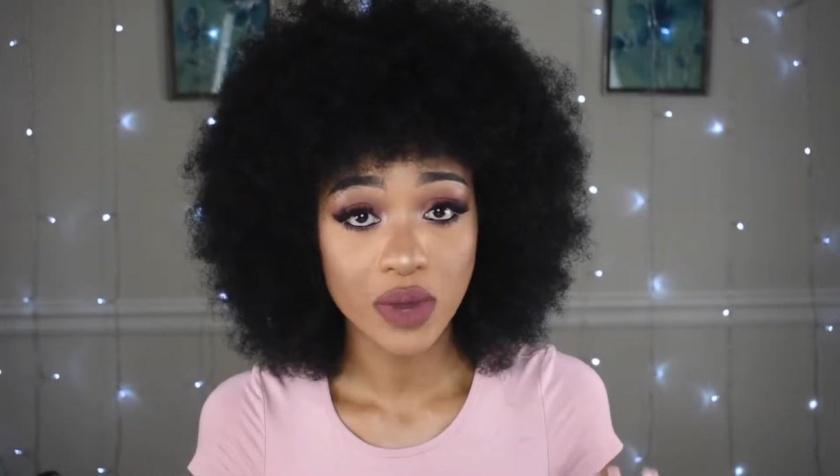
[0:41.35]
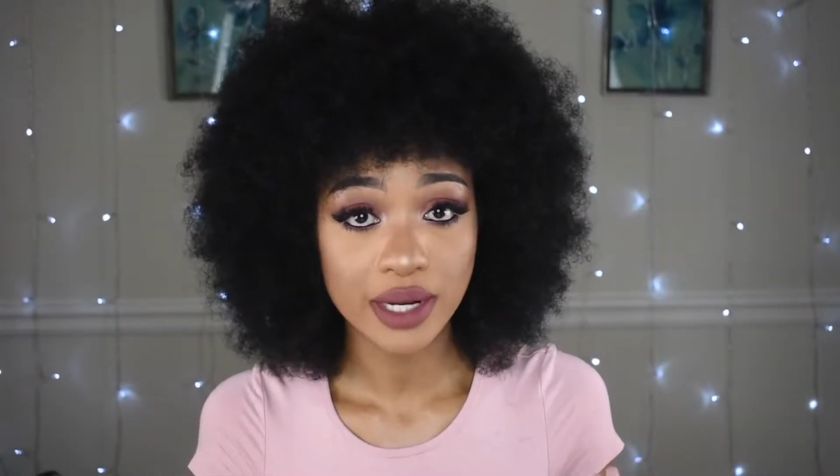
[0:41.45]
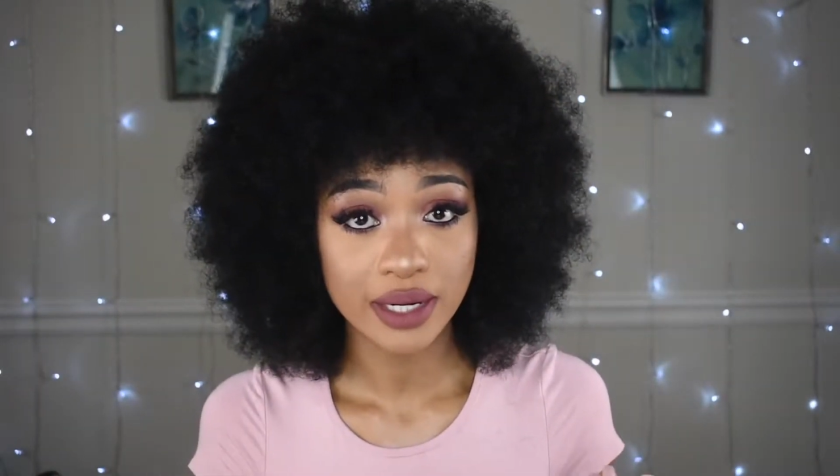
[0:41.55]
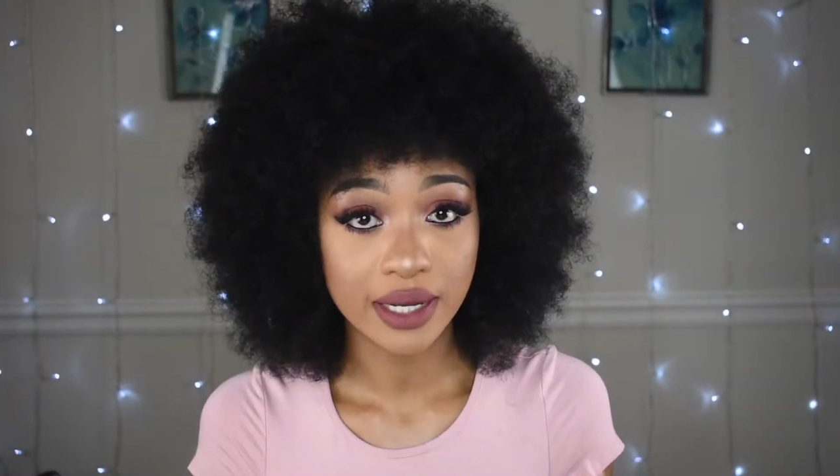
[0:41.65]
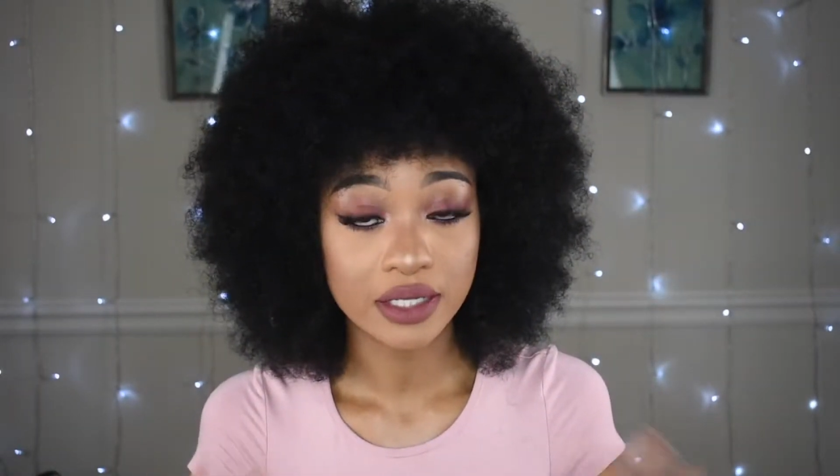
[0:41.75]

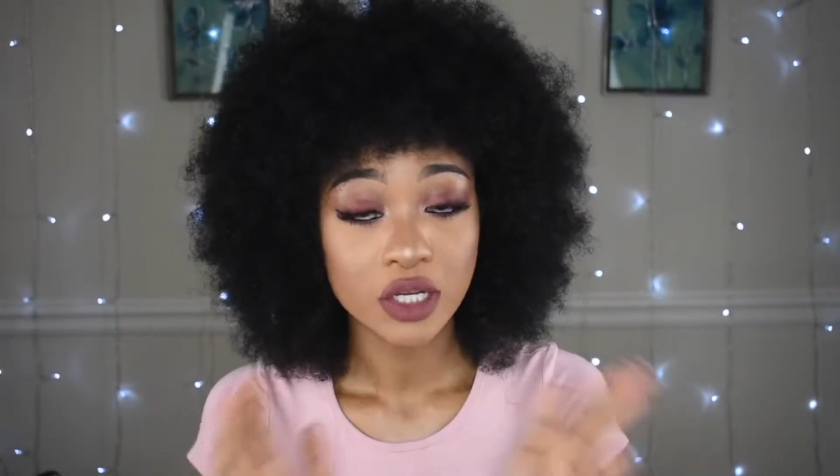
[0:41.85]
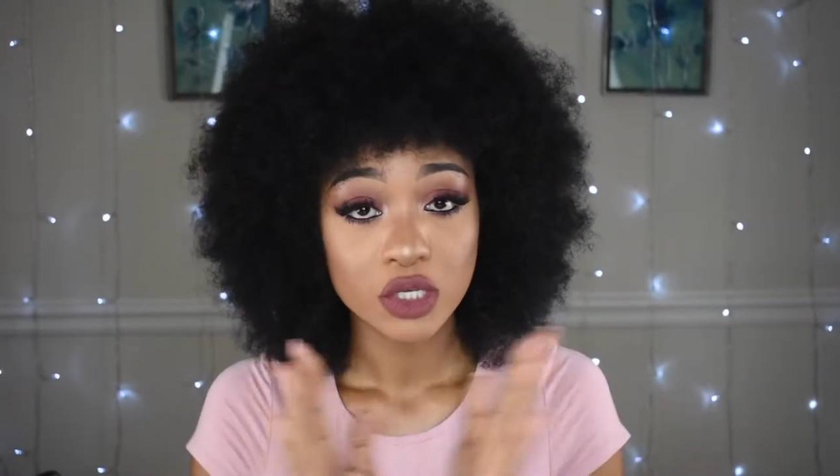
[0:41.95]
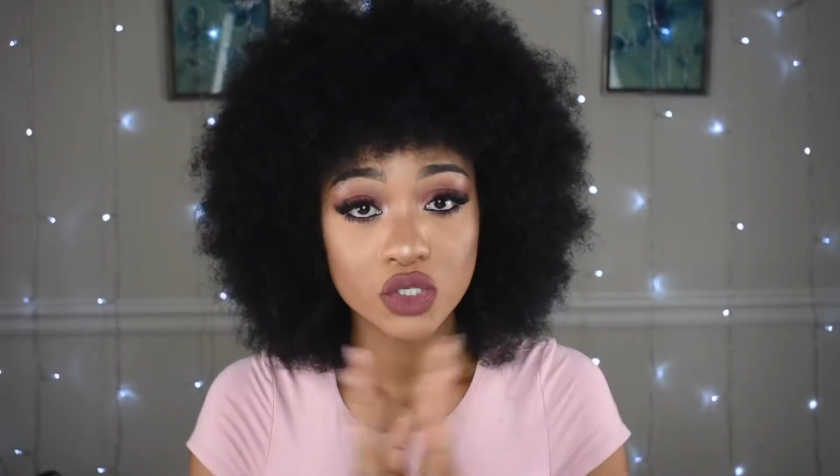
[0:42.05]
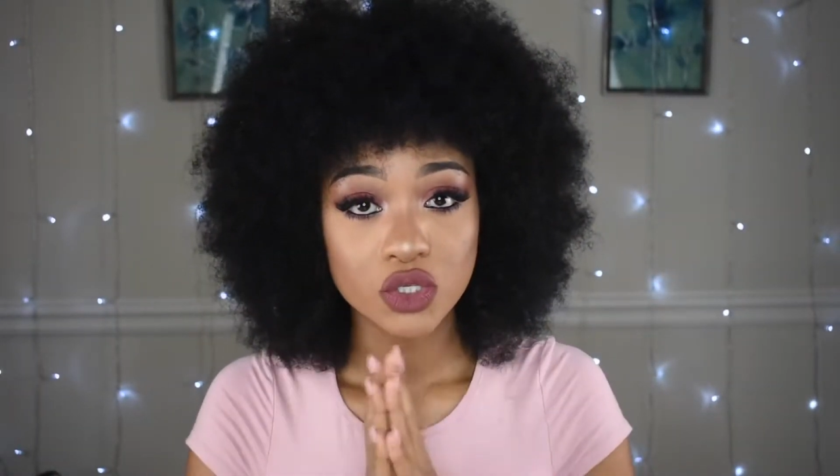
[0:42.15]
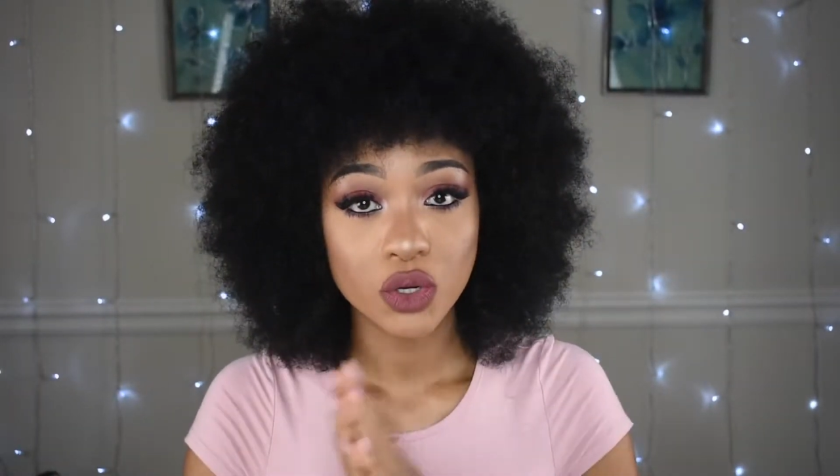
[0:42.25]
Why not?
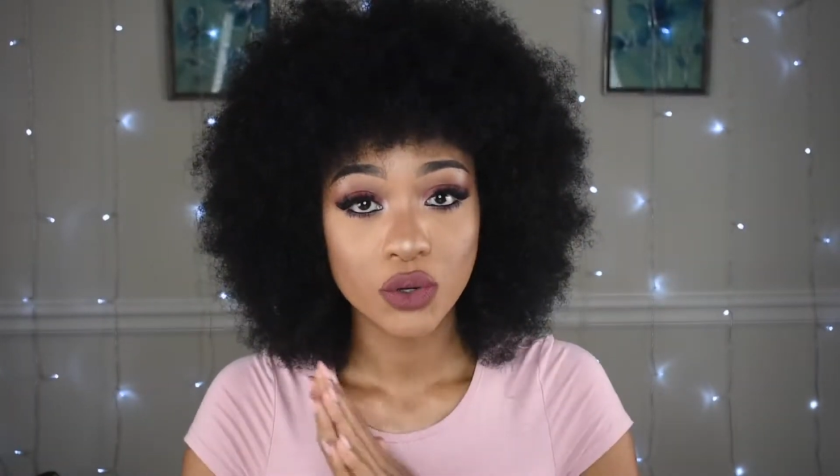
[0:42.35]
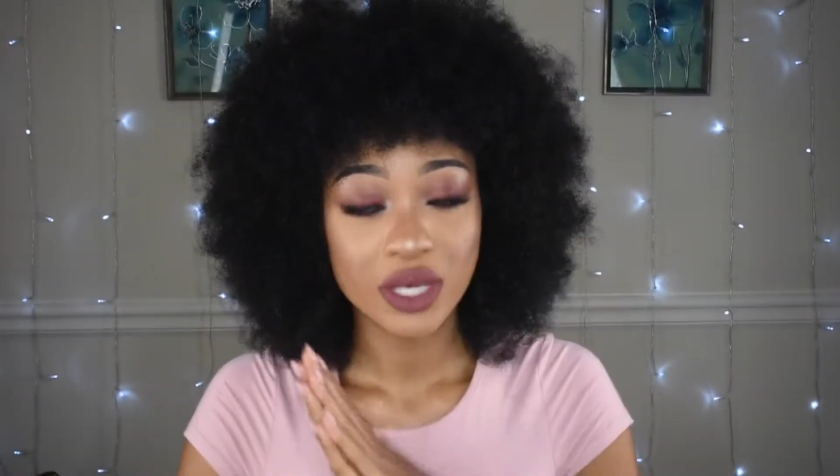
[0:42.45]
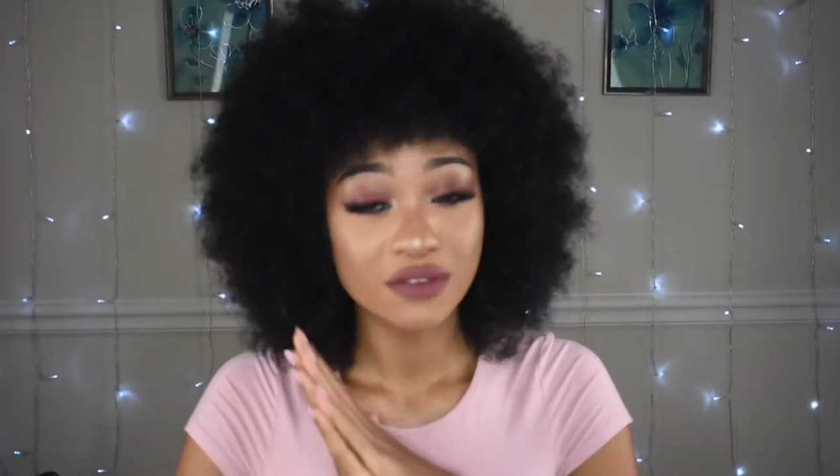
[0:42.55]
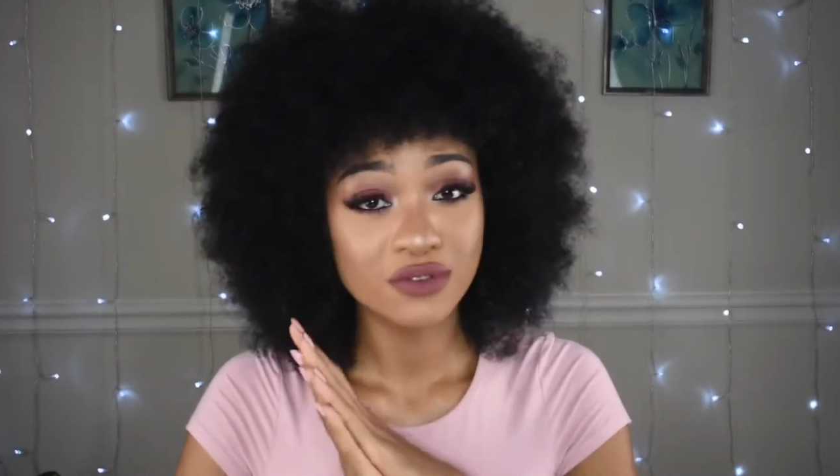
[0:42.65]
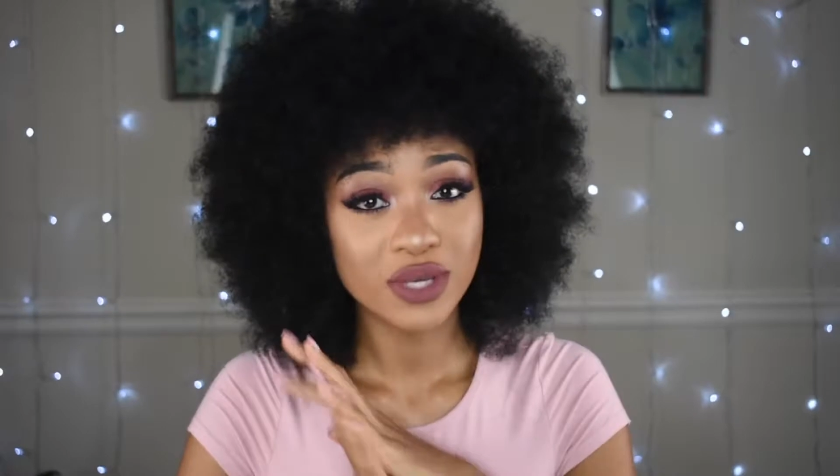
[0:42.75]

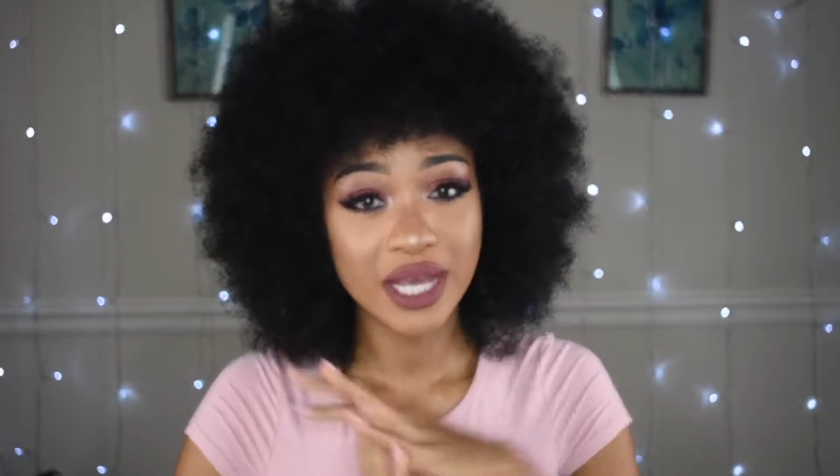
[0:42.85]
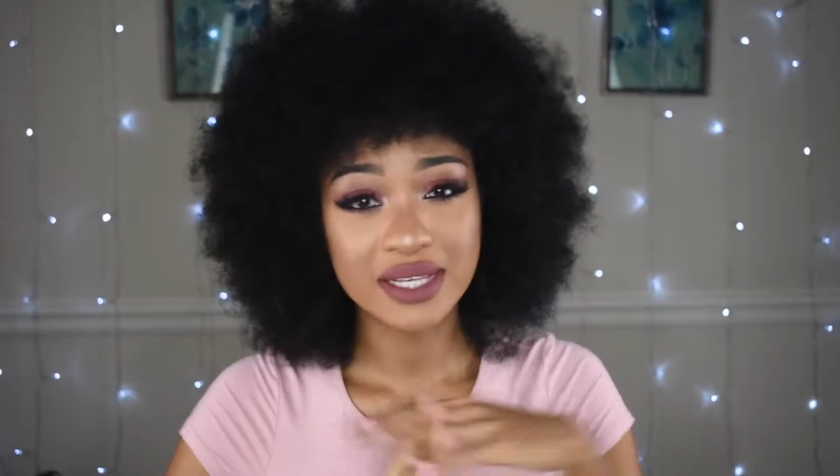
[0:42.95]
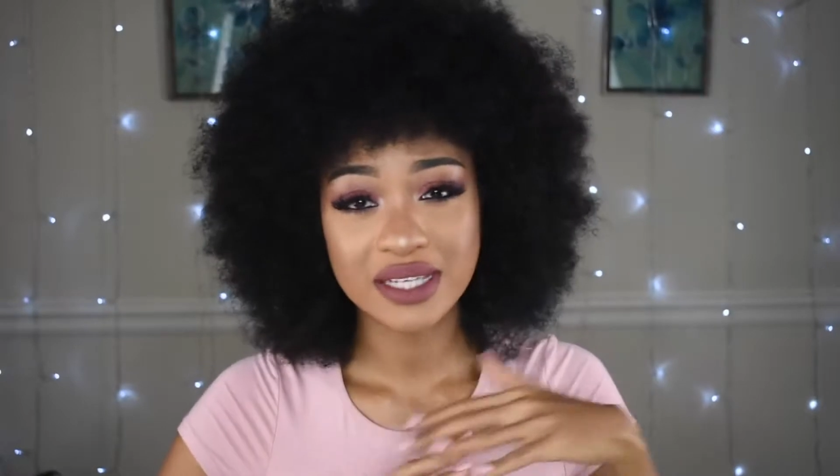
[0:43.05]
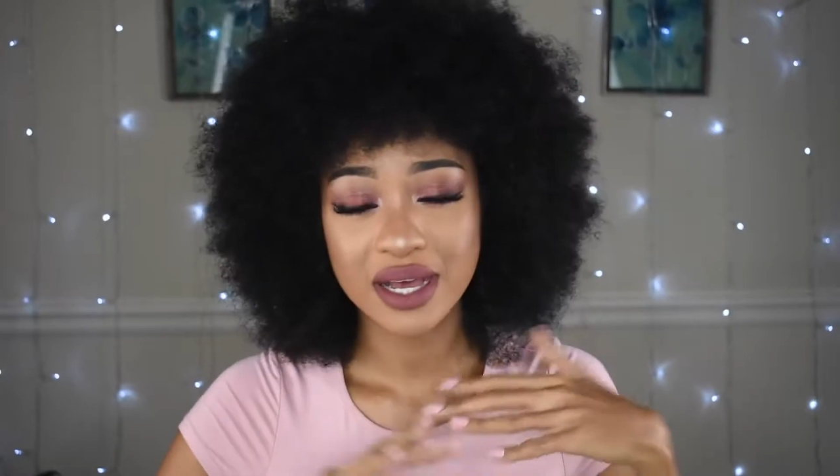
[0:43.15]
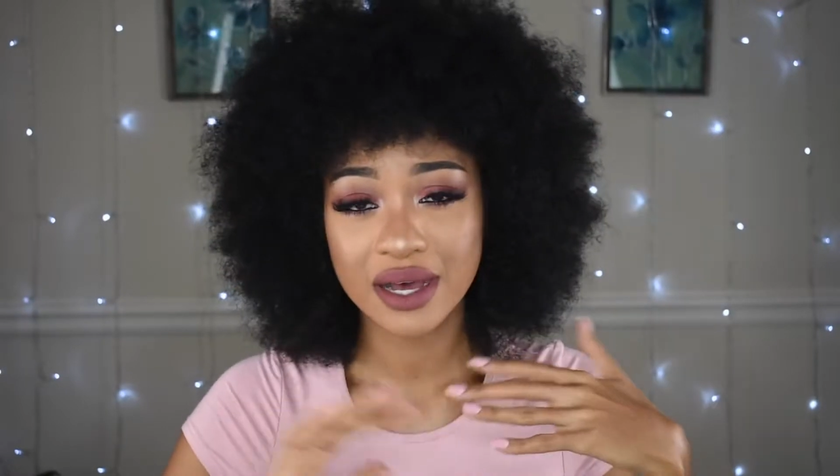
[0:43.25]
So if you
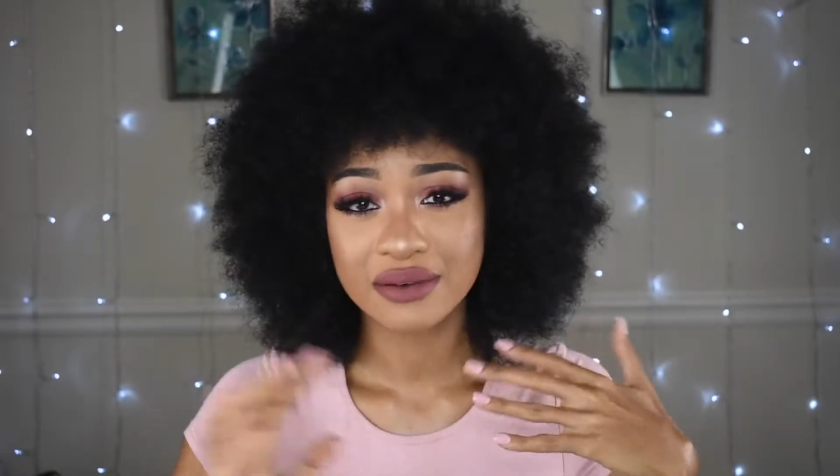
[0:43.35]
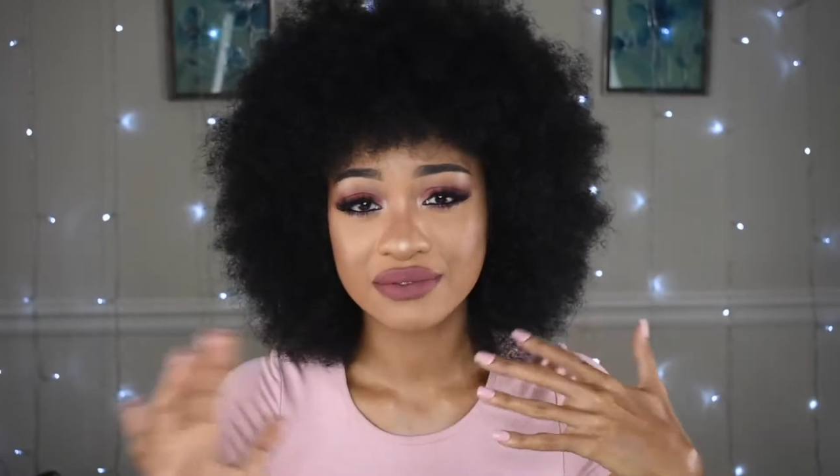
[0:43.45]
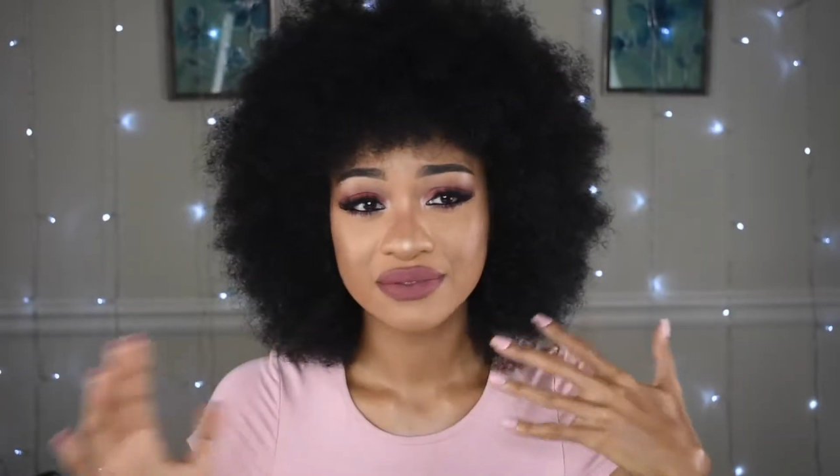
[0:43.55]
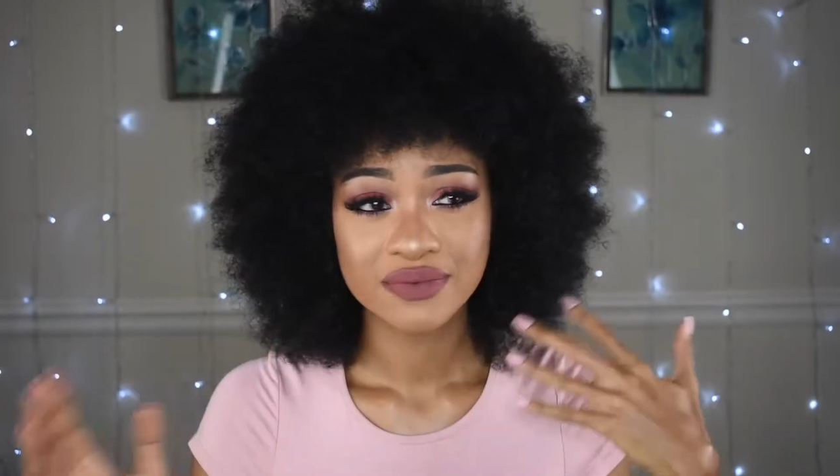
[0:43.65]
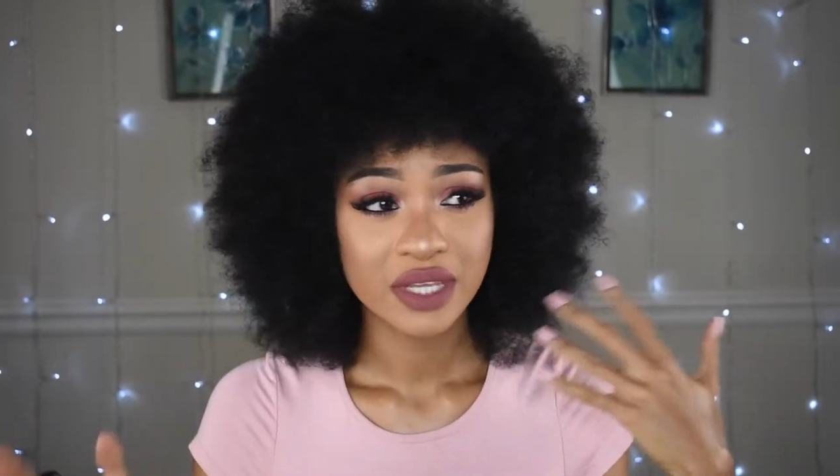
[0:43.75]
guys have